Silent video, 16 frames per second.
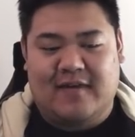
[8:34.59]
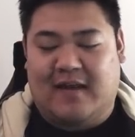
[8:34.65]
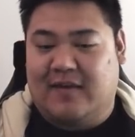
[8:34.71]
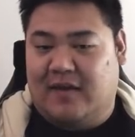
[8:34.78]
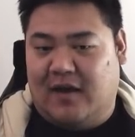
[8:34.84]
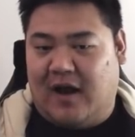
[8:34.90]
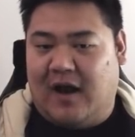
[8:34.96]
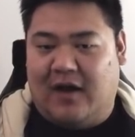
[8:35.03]

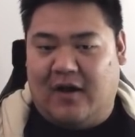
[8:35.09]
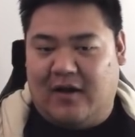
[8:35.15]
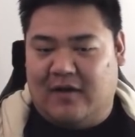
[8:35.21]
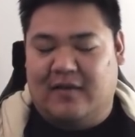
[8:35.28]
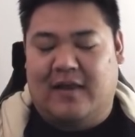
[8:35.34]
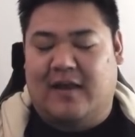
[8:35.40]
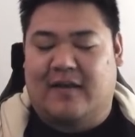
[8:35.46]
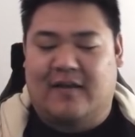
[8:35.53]
and there
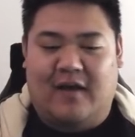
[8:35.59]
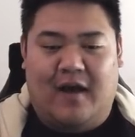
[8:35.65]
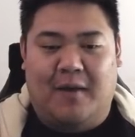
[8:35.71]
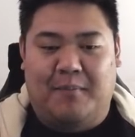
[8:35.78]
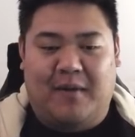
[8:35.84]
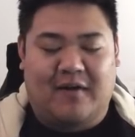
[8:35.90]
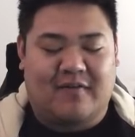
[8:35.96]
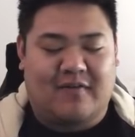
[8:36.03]
are like
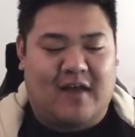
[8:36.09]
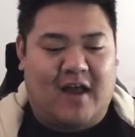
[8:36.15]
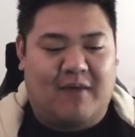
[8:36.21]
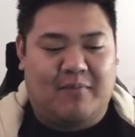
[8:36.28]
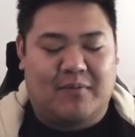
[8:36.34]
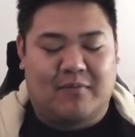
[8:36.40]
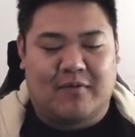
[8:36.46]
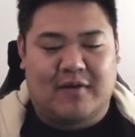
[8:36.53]
monks that
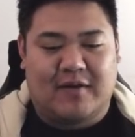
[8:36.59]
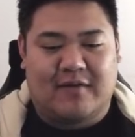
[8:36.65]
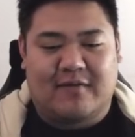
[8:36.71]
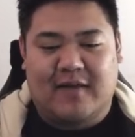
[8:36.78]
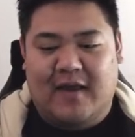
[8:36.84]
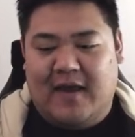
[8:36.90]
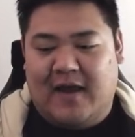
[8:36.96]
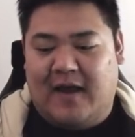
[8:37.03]
have been
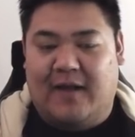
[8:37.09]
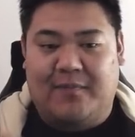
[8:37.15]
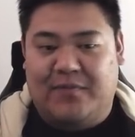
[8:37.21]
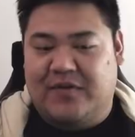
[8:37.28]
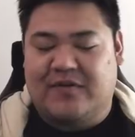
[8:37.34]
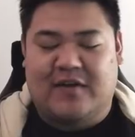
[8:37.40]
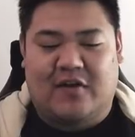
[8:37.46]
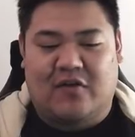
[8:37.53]
released
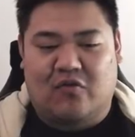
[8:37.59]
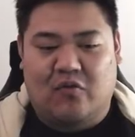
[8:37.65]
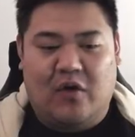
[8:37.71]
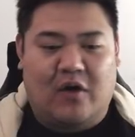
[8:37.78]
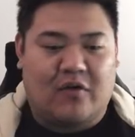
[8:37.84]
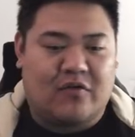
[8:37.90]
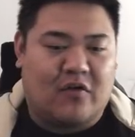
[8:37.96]
this set as well.